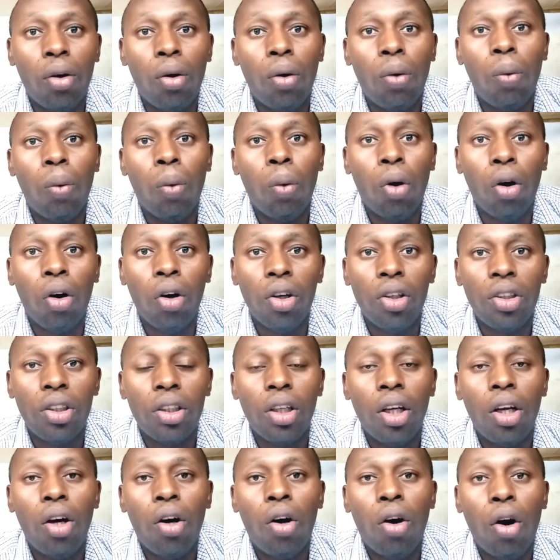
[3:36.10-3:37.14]
walls
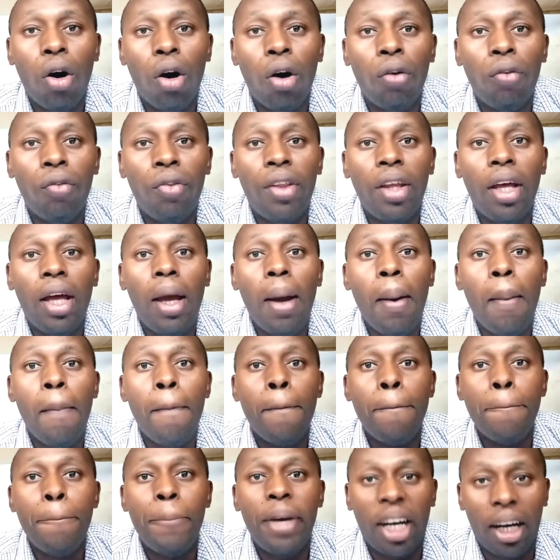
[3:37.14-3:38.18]
of the
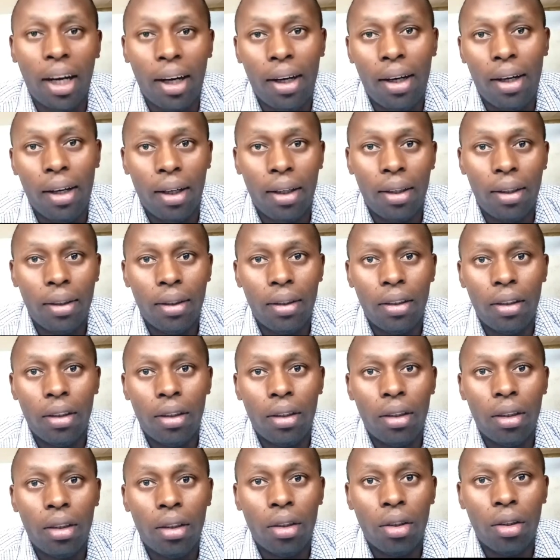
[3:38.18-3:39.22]
bird.
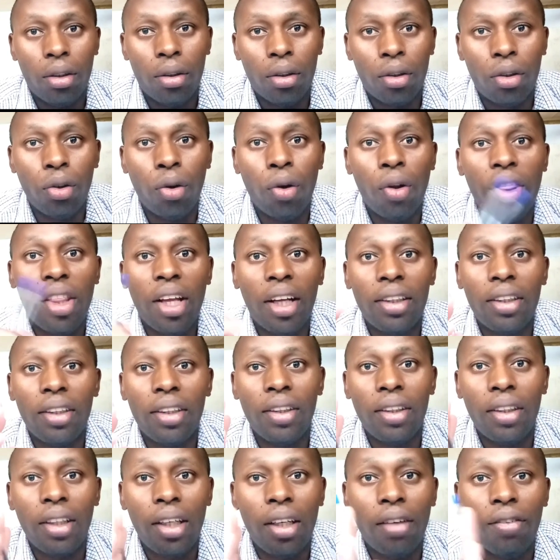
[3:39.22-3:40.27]
So that
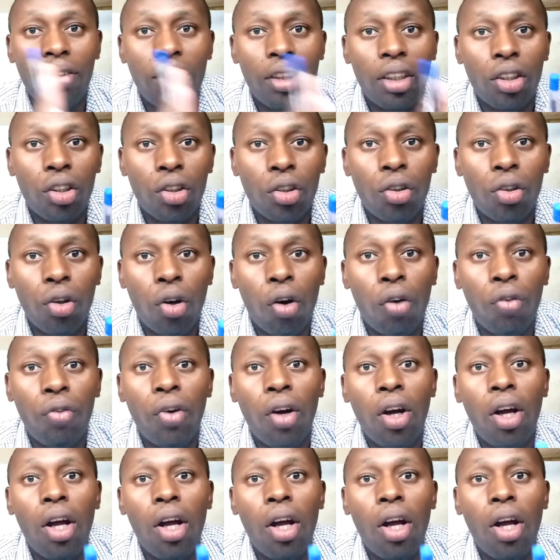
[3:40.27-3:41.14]
is the definition of